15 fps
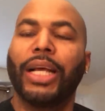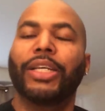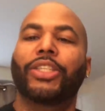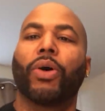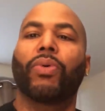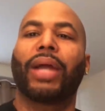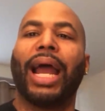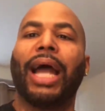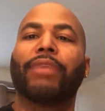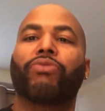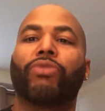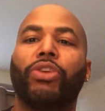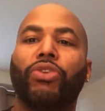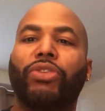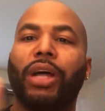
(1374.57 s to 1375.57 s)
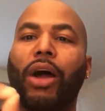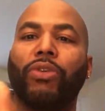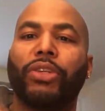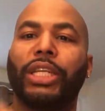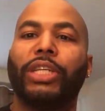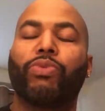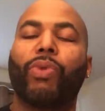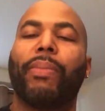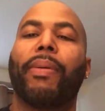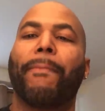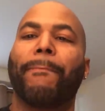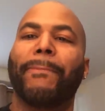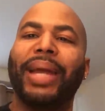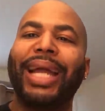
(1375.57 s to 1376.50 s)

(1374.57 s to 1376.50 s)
So guys, when you talk to these women,